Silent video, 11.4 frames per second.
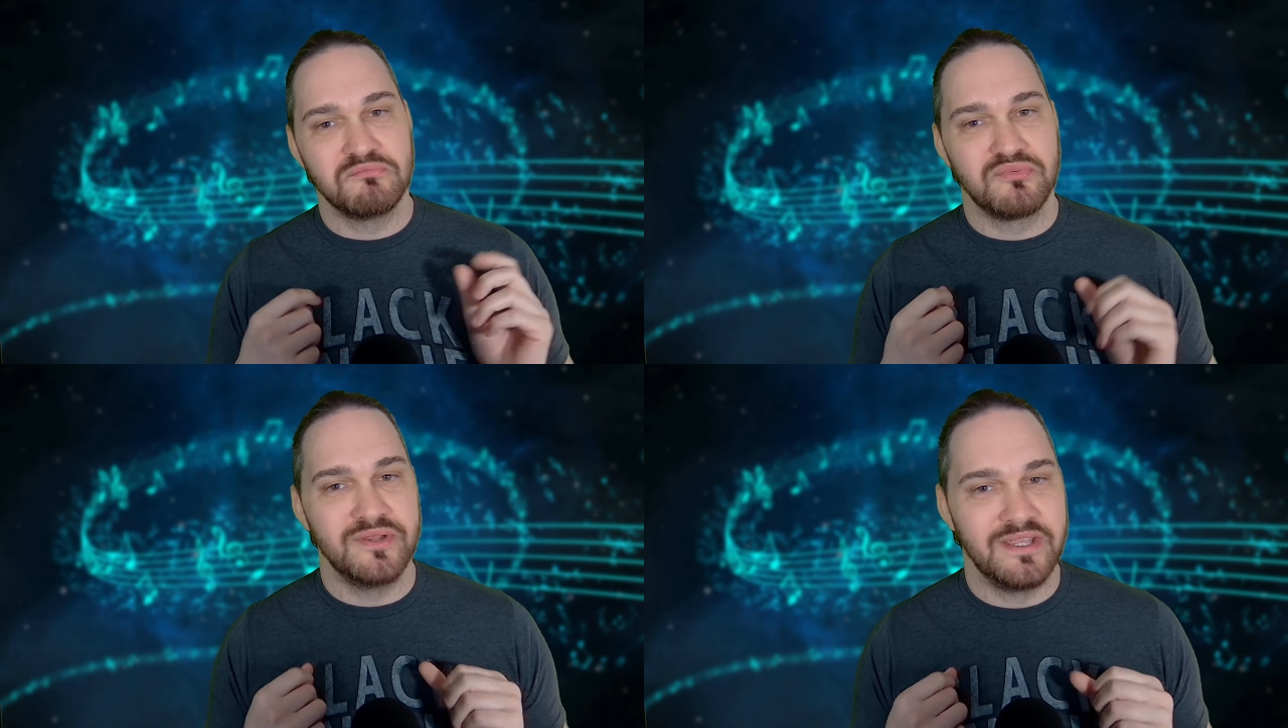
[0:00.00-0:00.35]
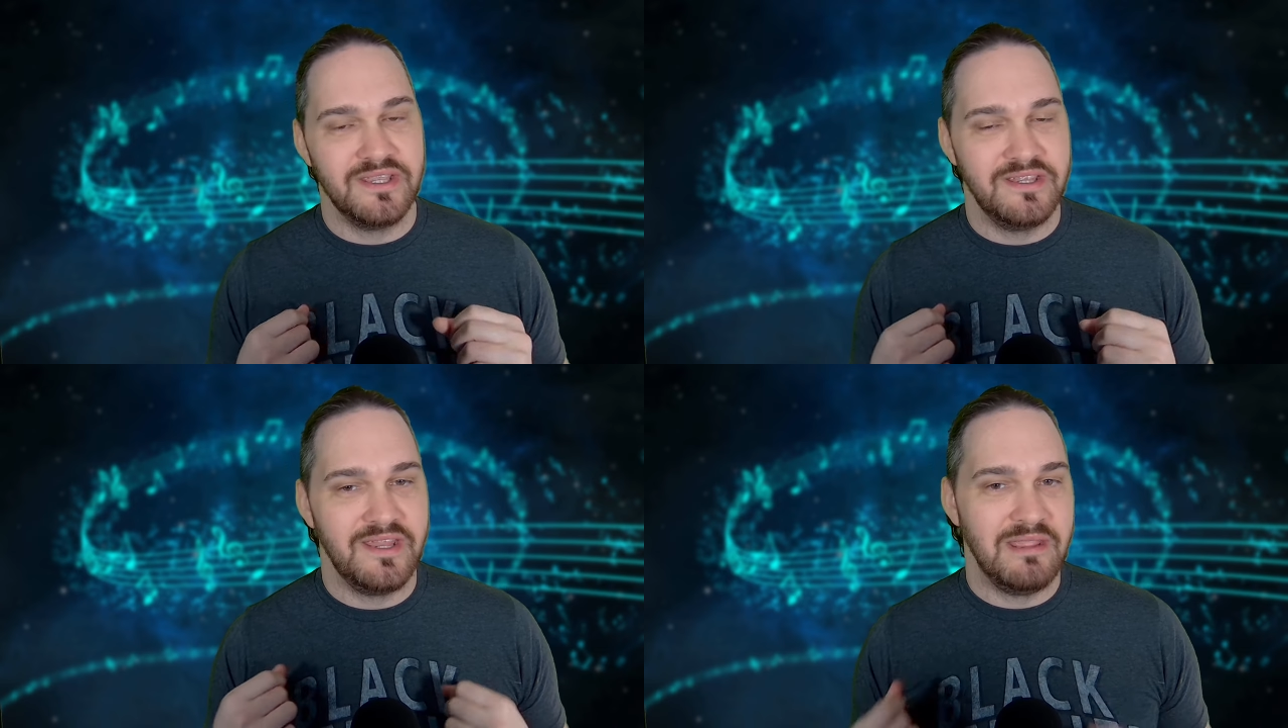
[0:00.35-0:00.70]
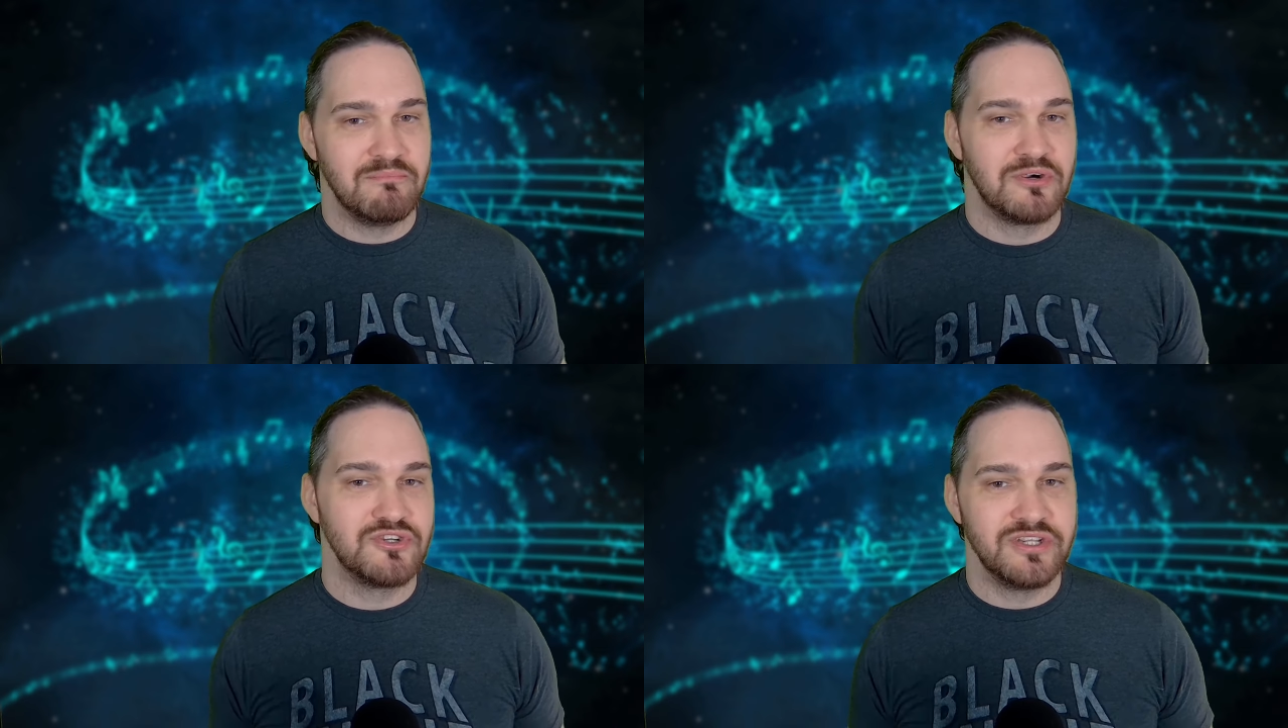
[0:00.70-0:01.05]
bring in a
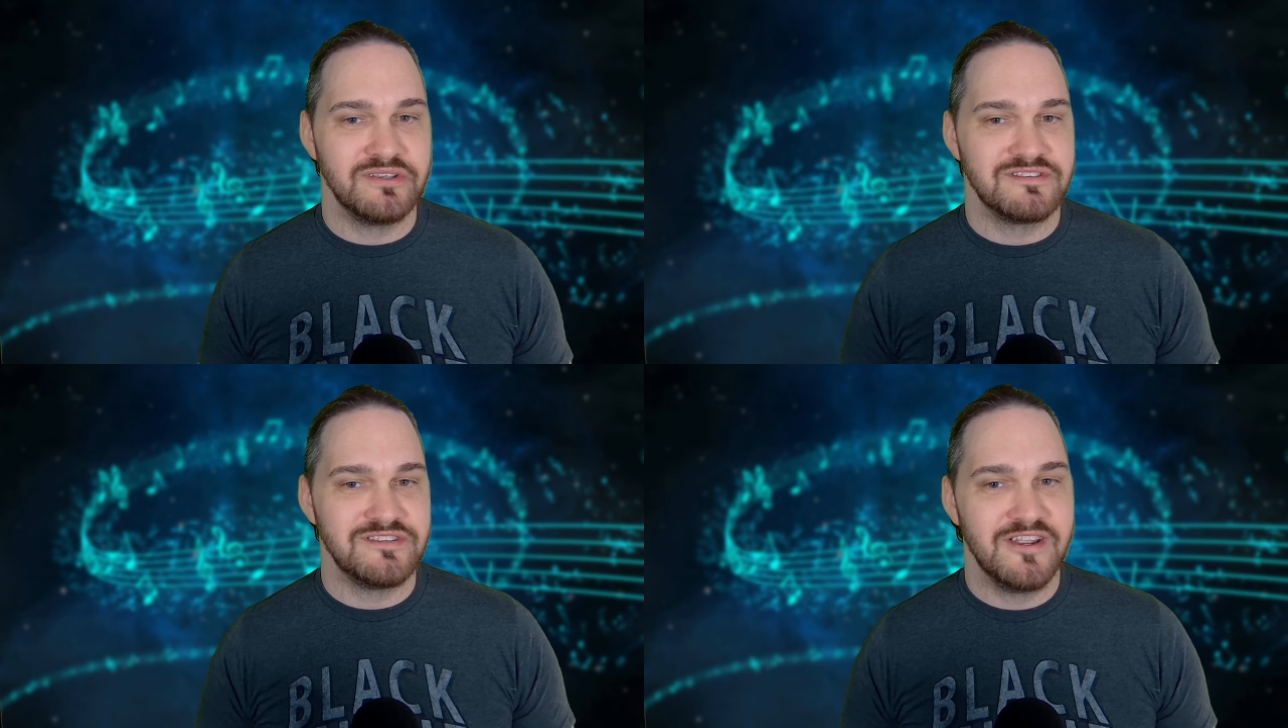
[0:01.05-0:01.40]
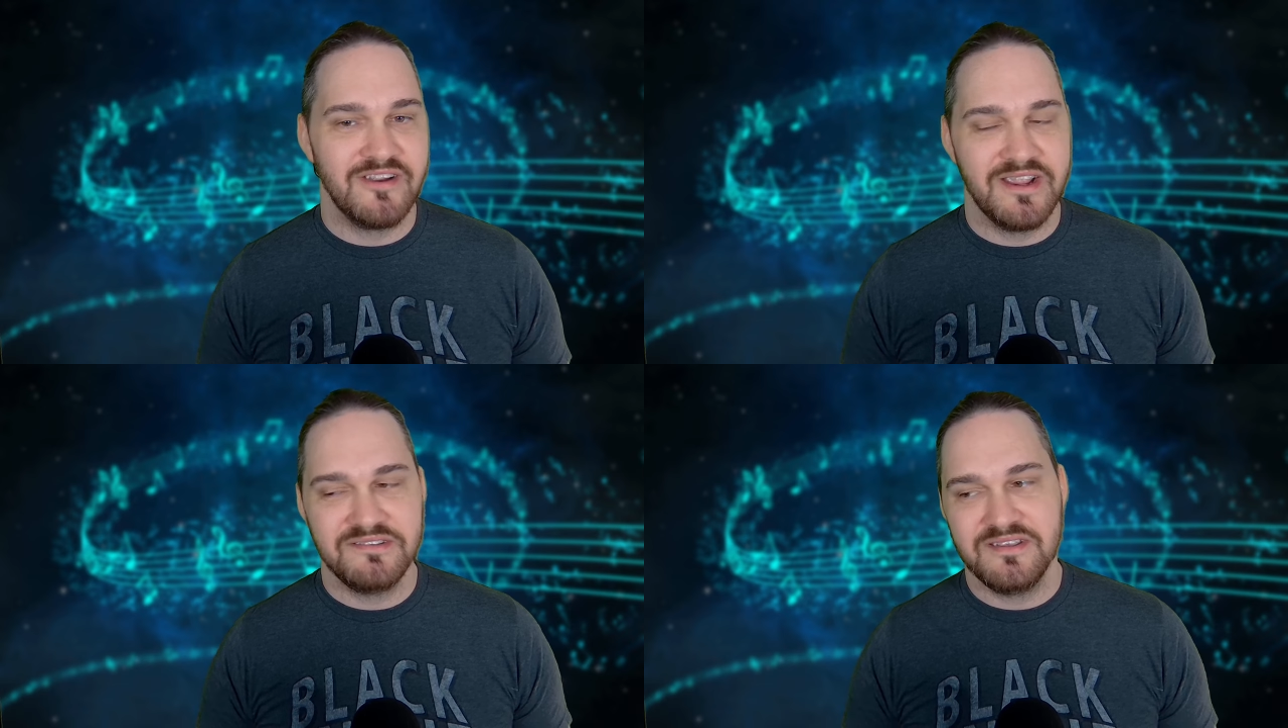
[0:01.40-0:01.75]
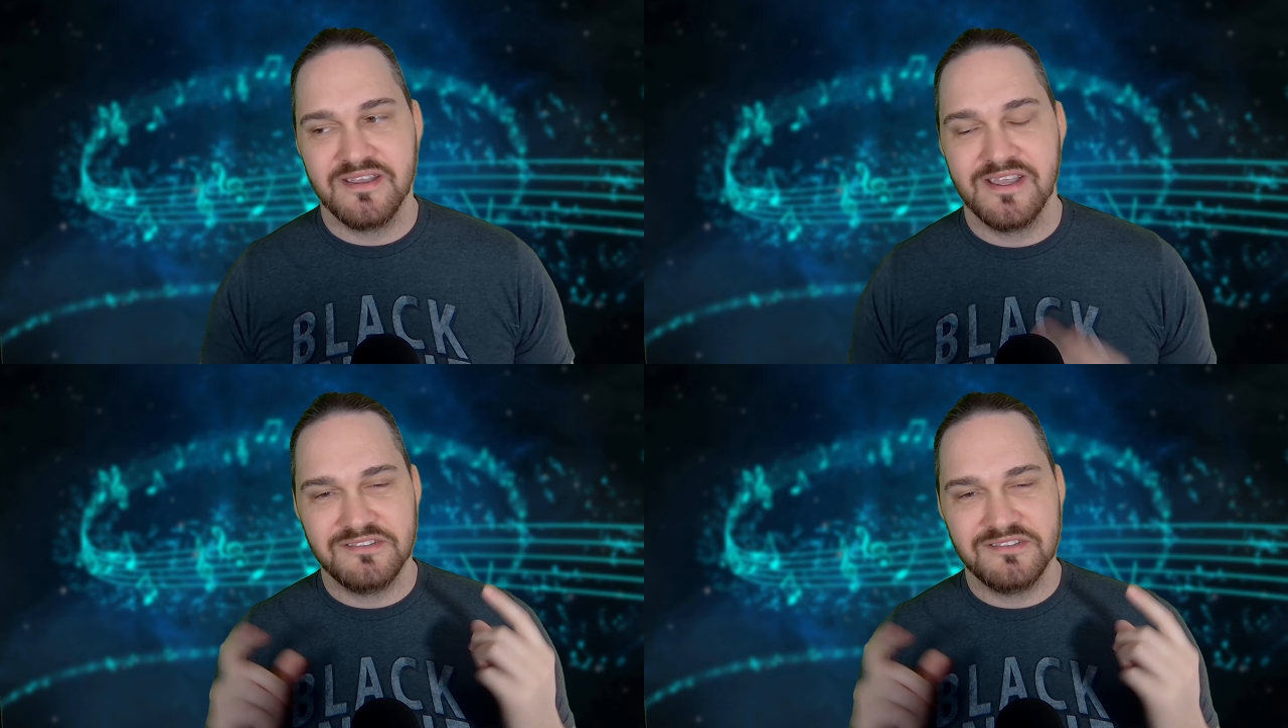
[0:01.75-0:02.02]
marching snare idea,